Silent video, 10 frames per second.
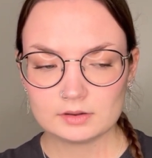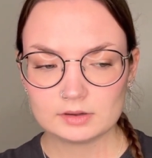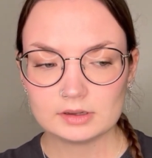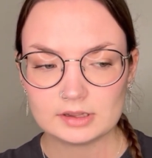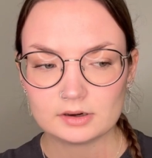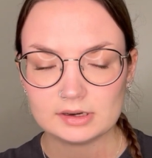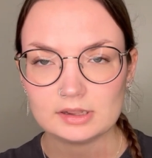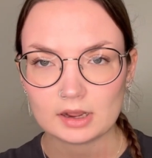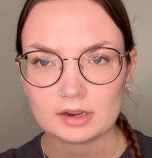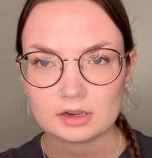literally
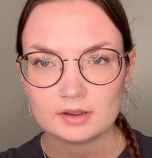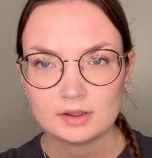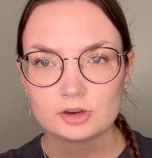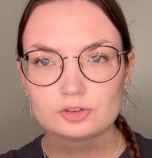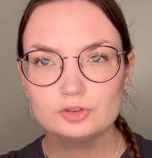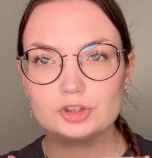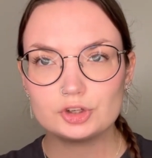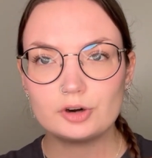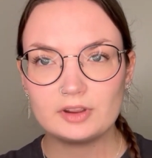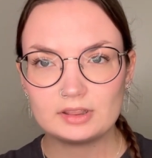like
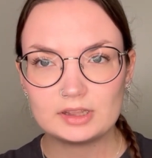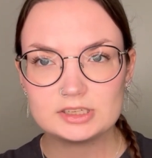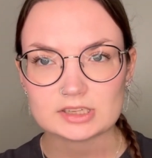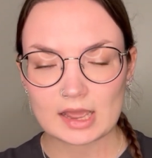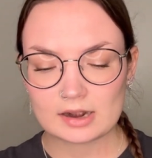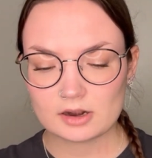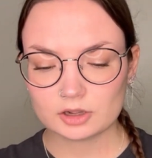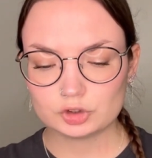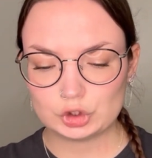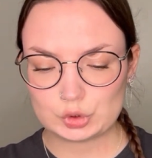reserving this and
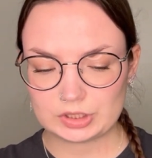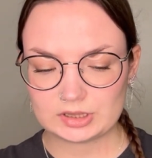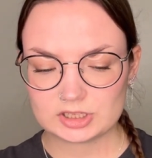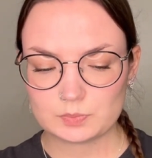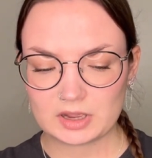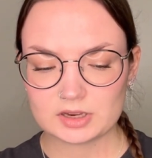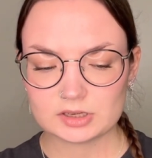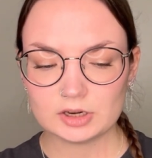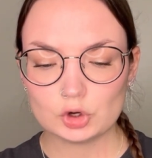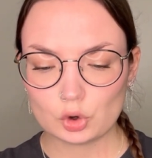not using this because
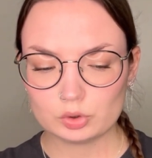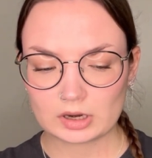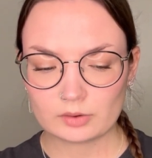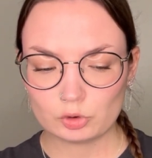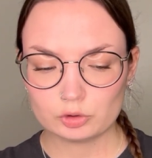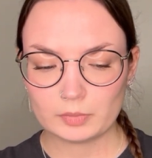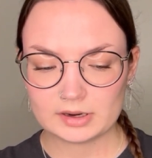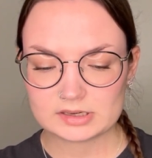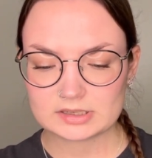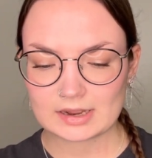I know that I won't buy
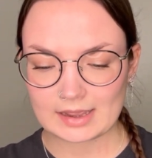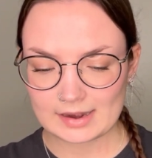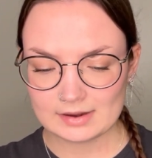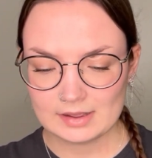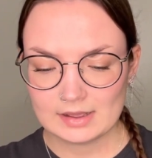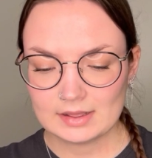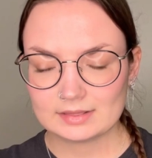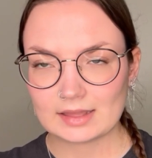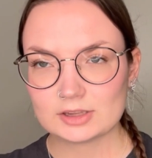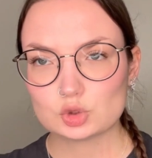this again.
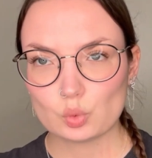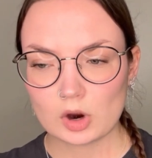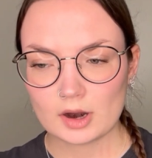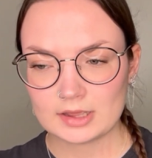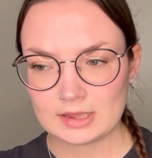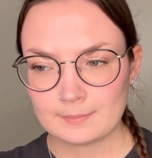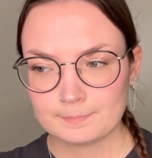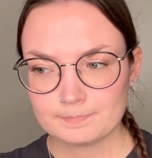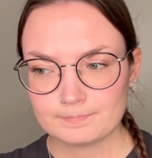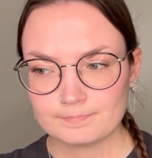That's why
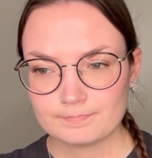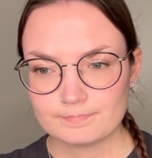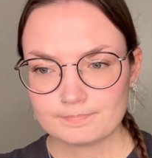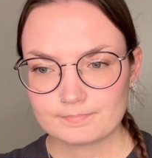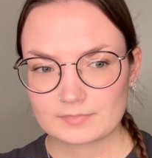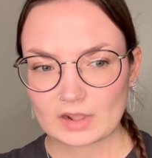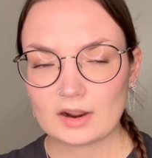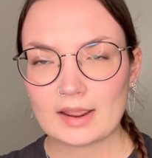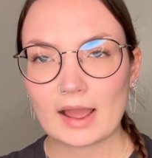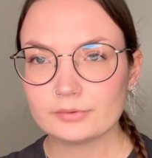I
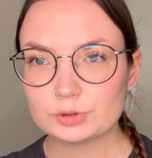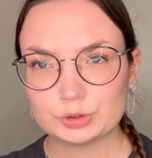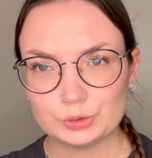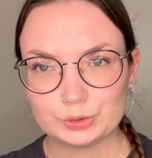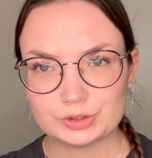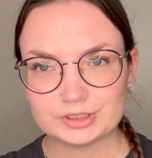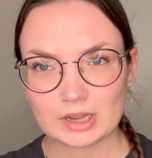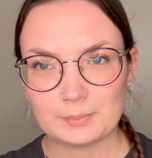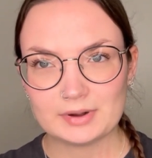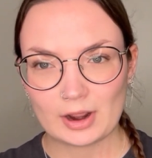have to use this
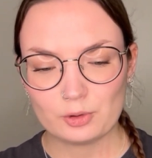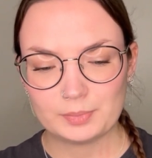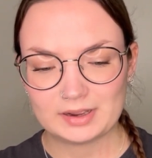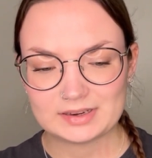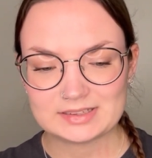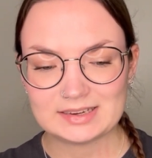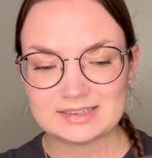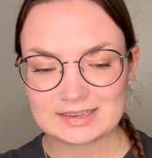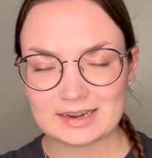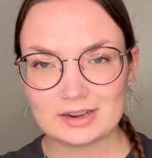up now, because it is
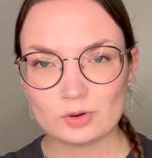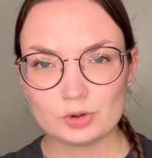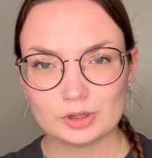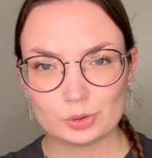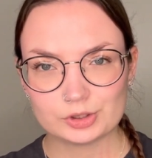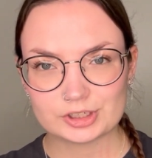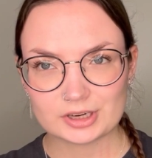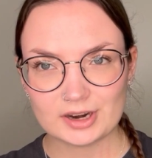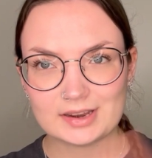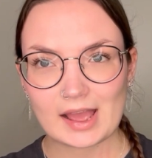getting on the older
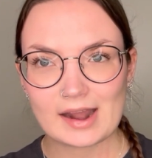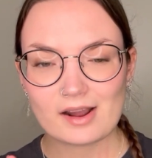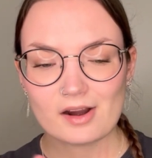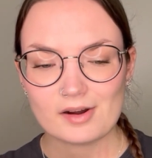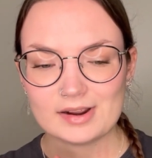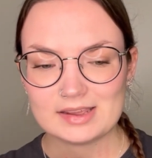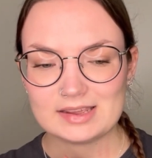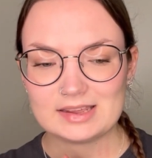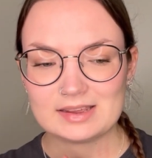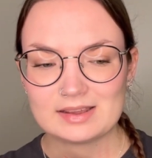side and
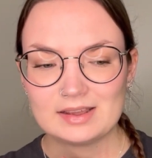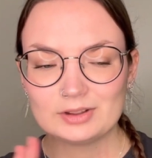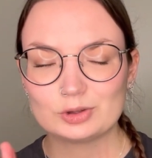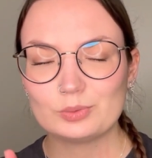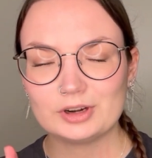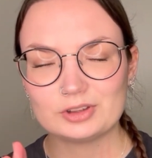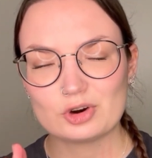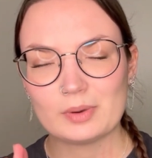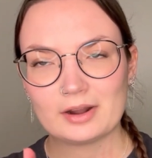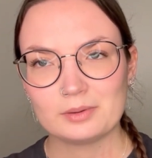I don't want it to go
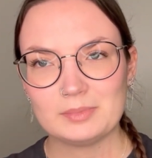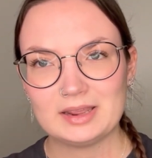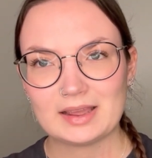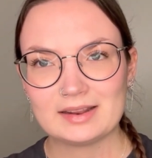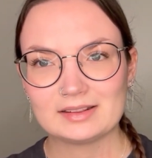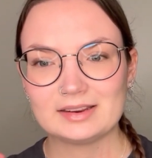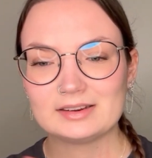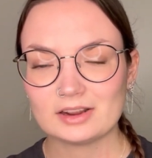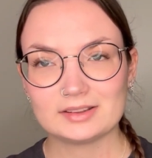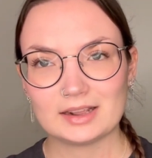bad on me and like
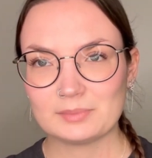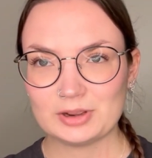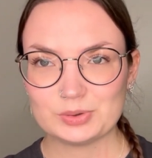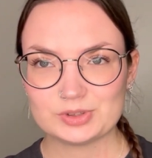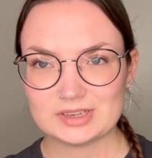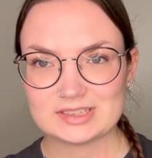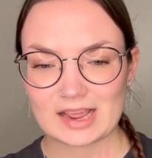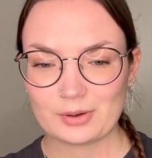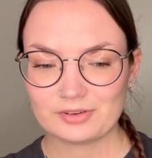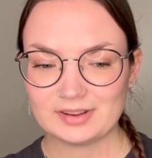not get my uses
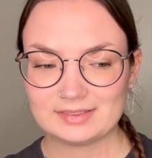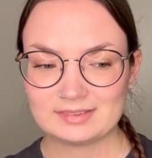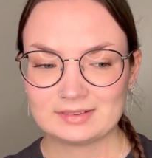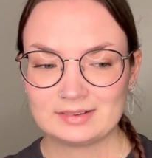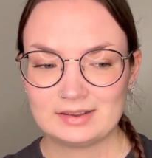out of it.